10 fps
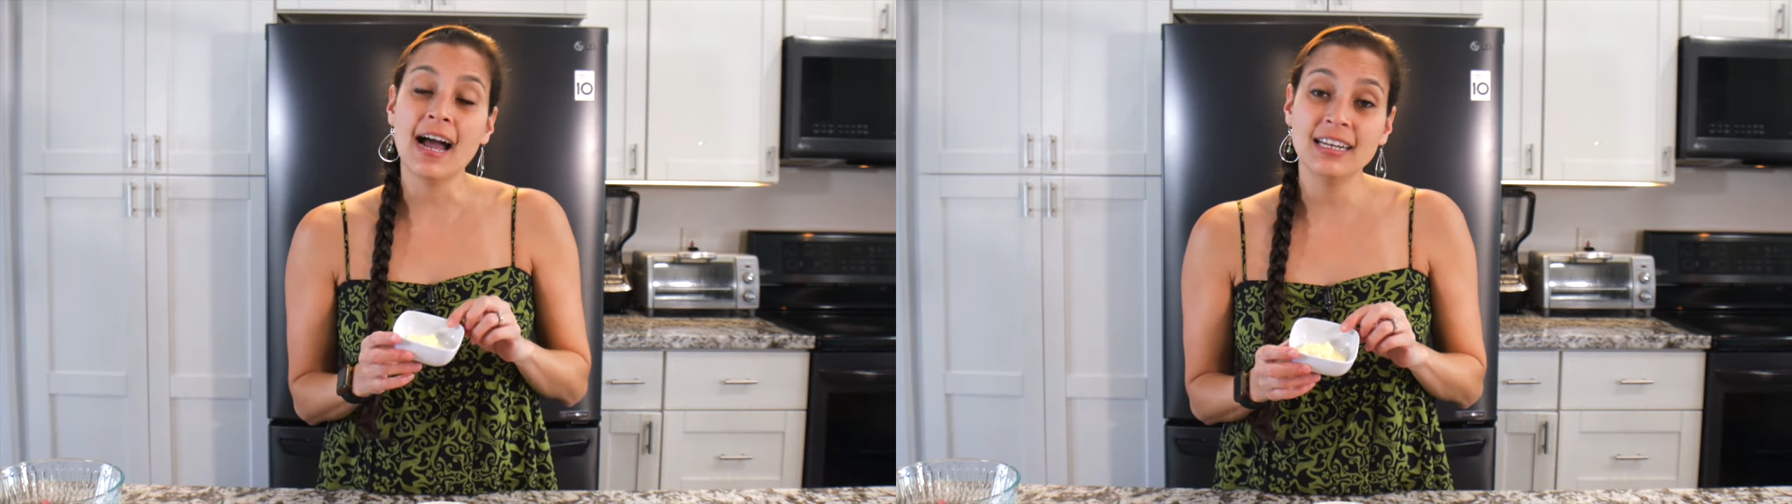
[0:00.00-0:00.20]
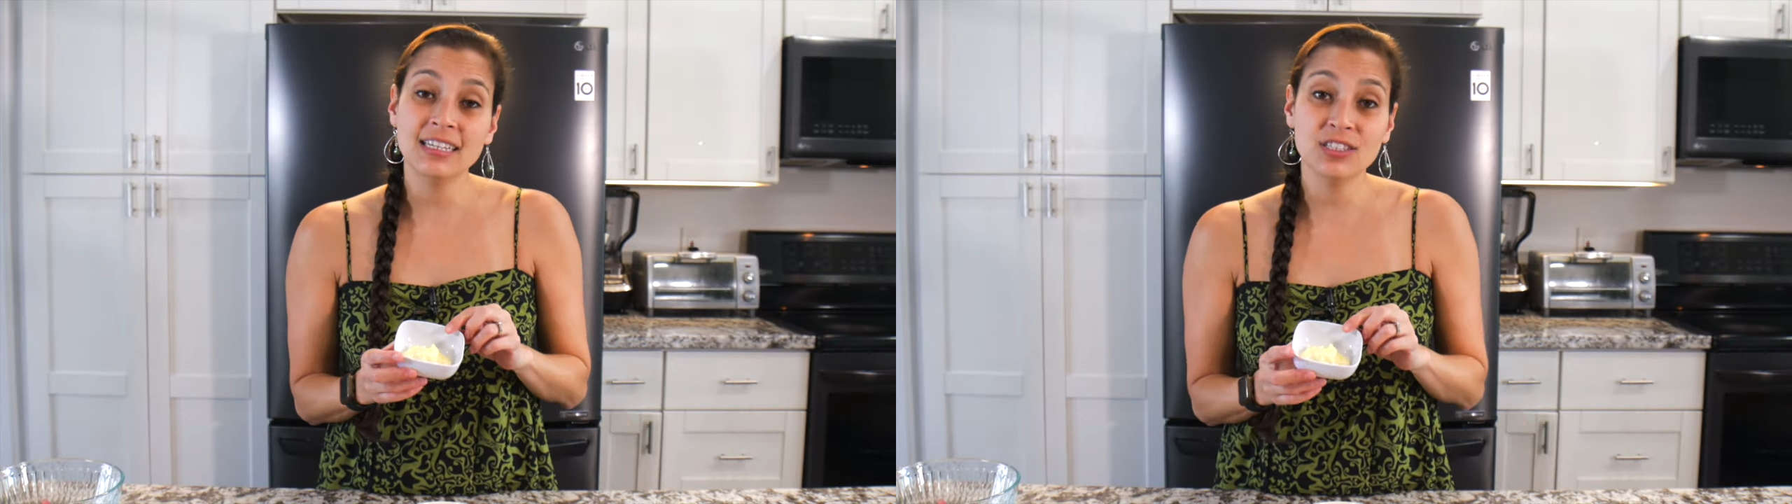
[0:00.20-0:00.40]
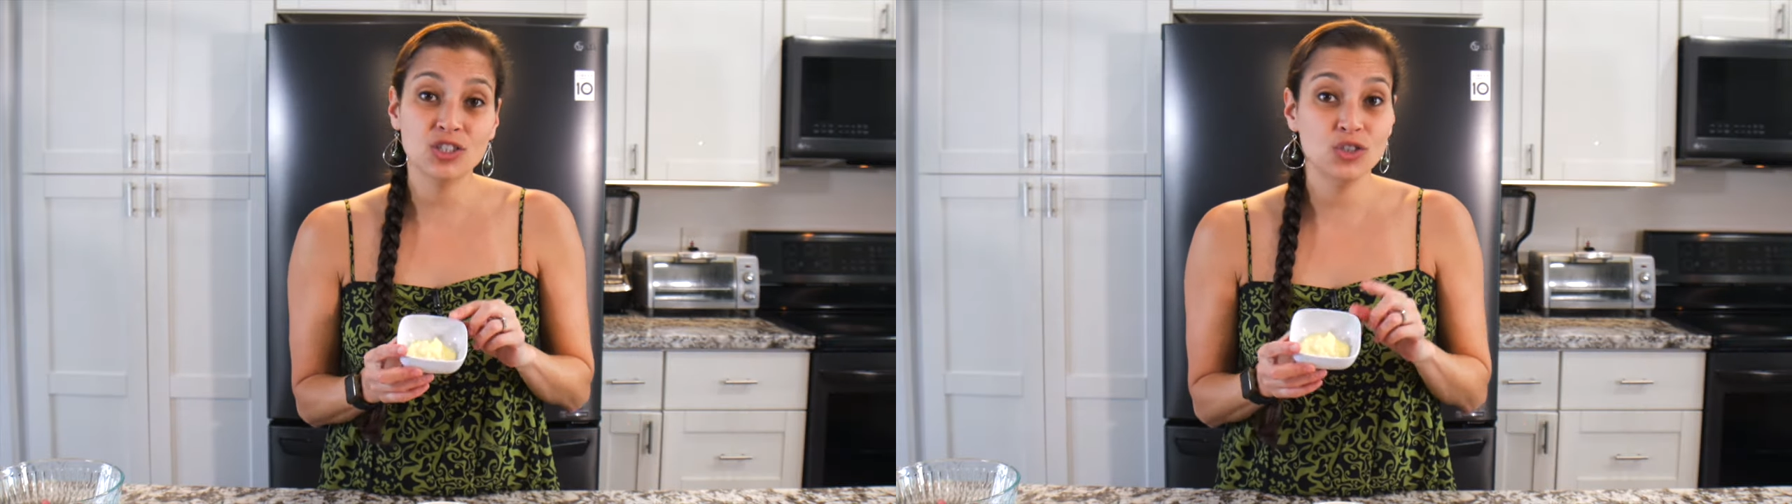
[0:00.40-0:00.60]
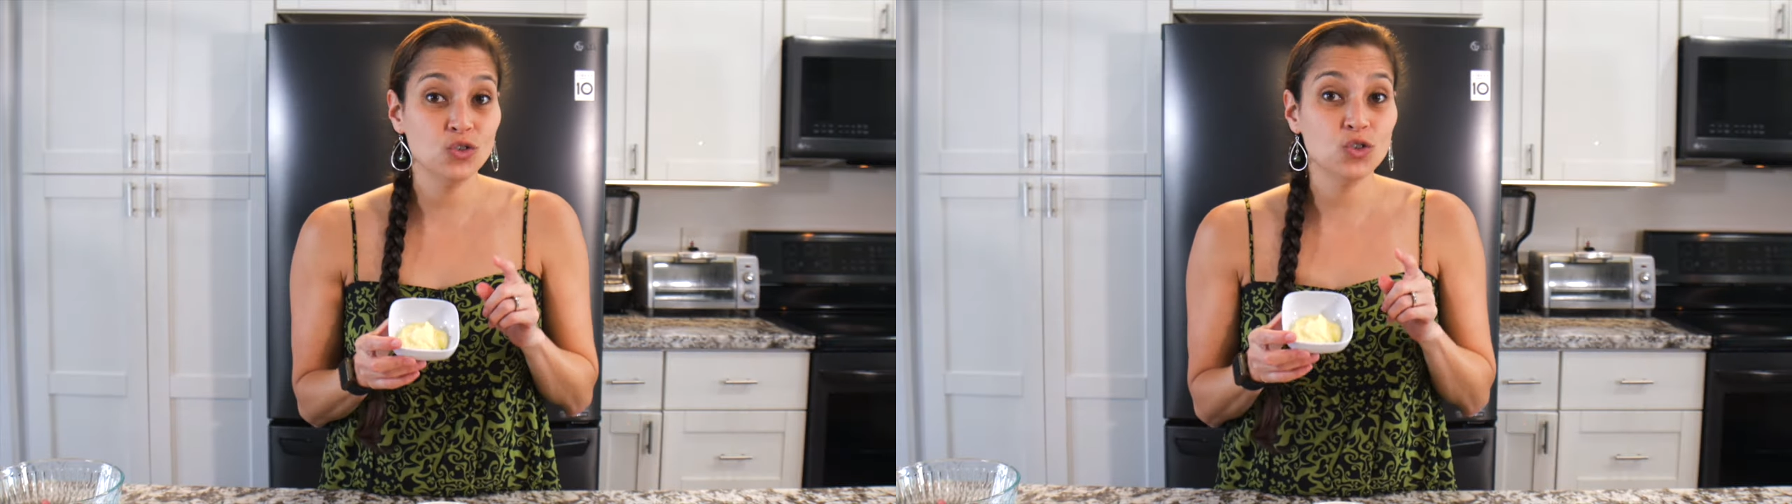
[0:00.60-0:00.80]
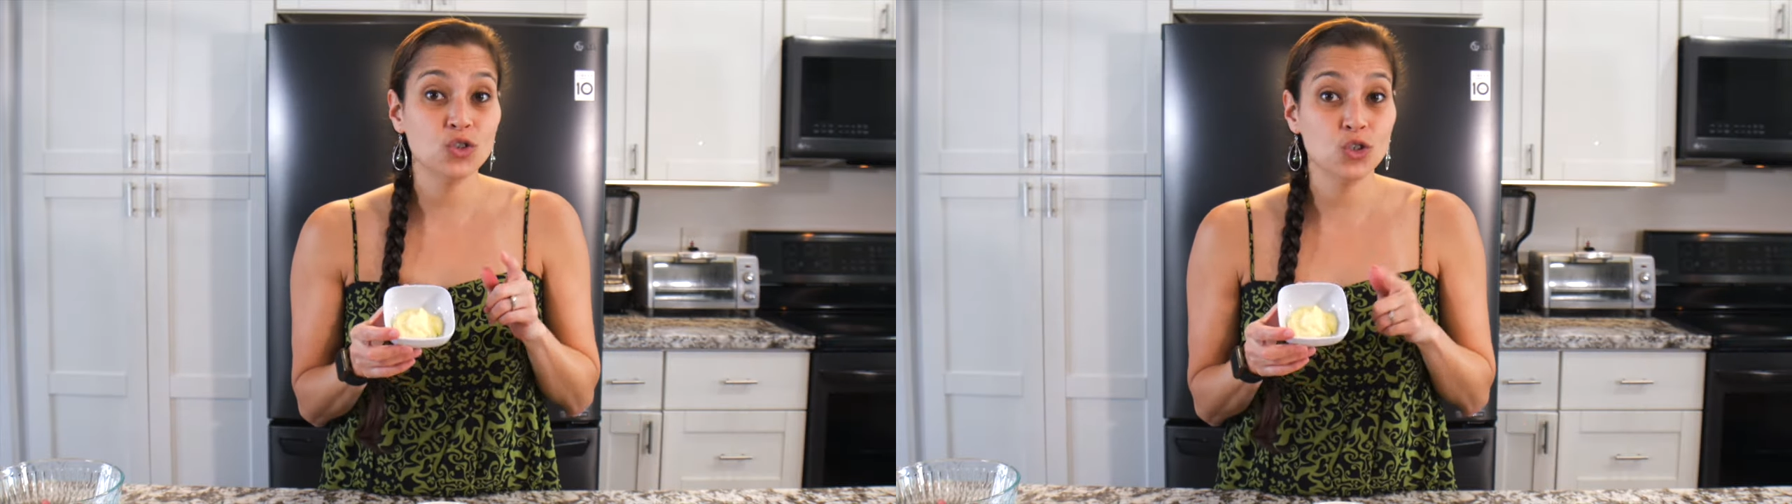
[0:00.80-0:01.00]
I like to
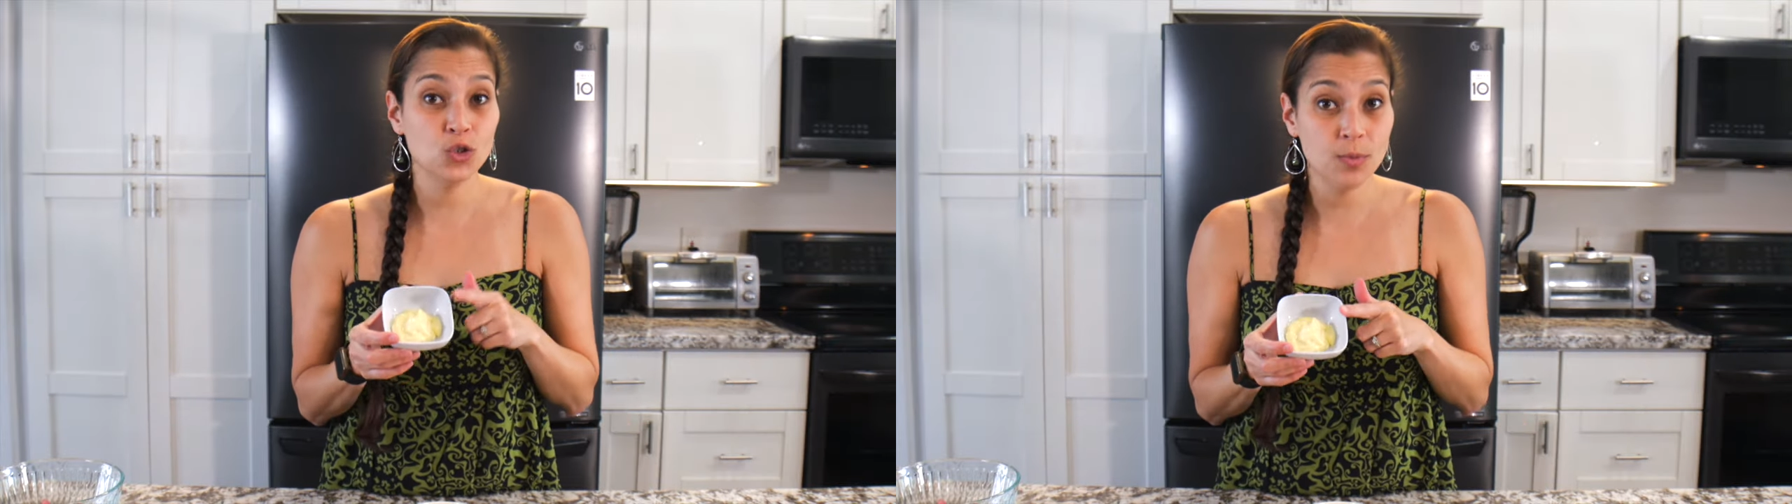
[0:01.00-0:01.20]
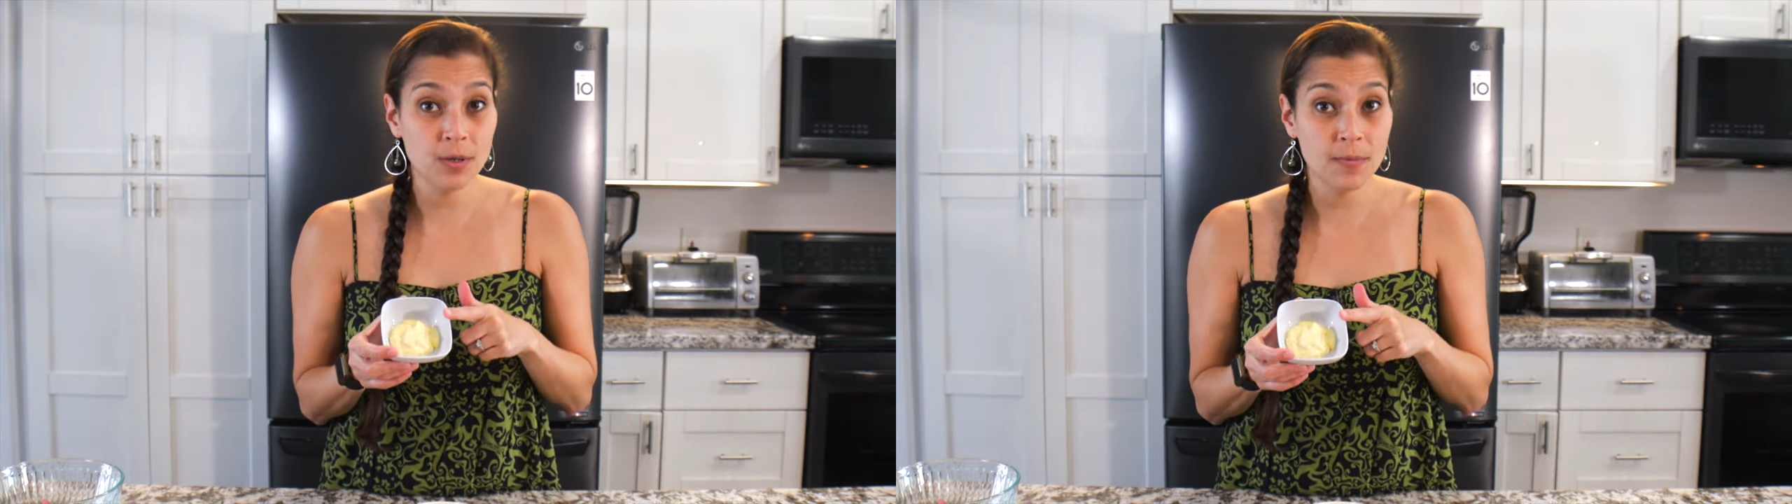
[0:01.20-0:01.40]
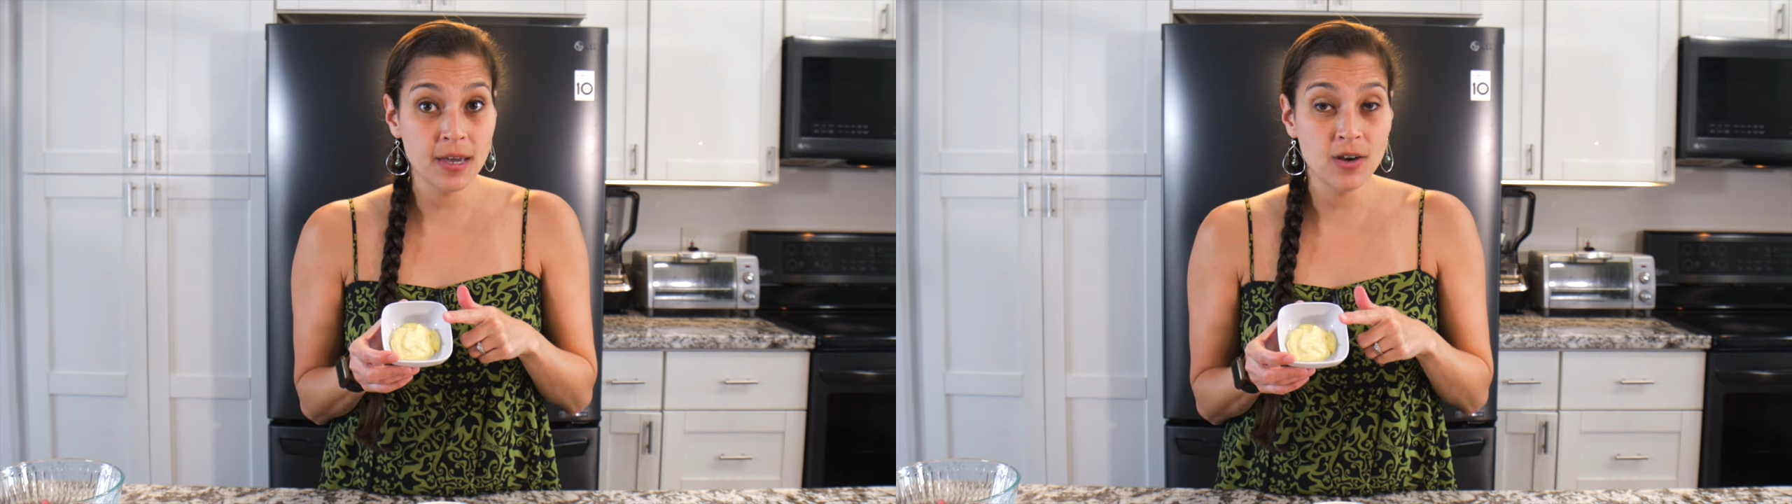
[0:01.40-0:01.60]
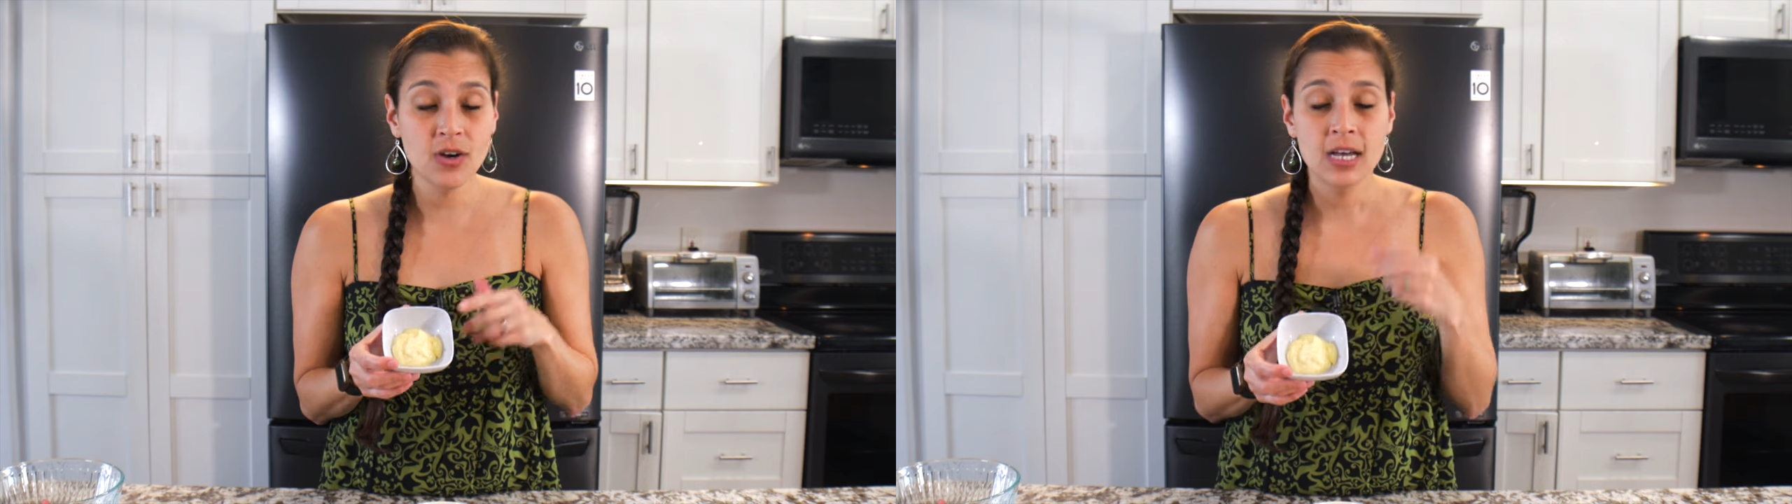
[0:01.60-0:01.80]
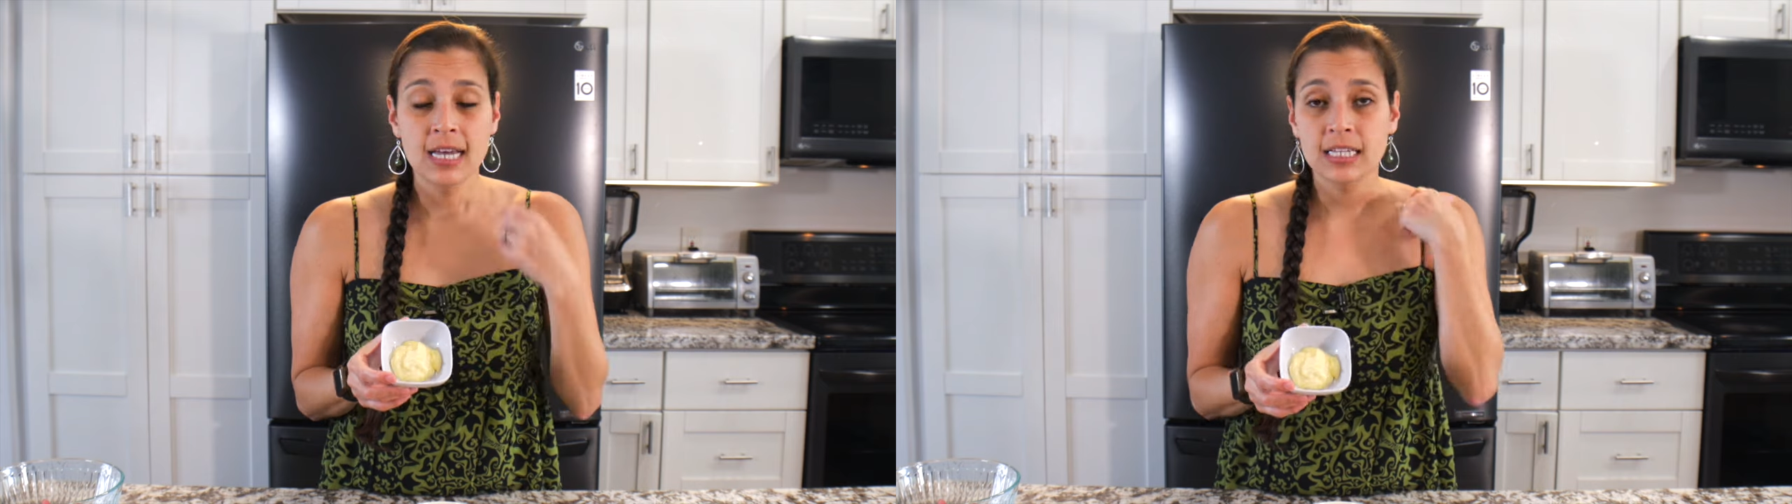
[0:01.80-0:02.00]
use Kewpie mayo.